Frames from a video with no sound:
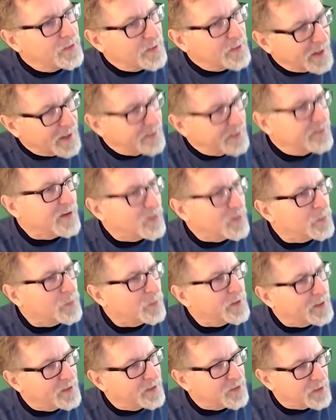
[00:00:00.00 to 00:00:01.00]
got his
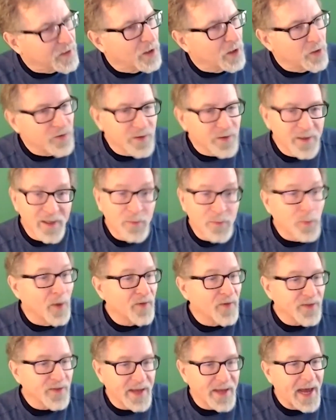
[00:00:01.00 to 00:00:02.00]
expertise on coaching. He's
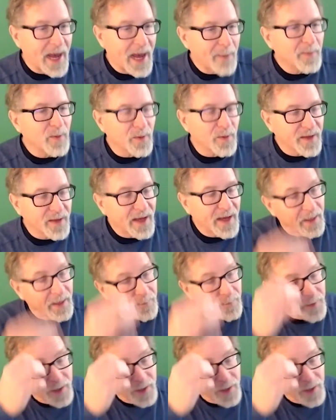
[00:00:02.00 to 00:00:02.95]
perfectly happy with that,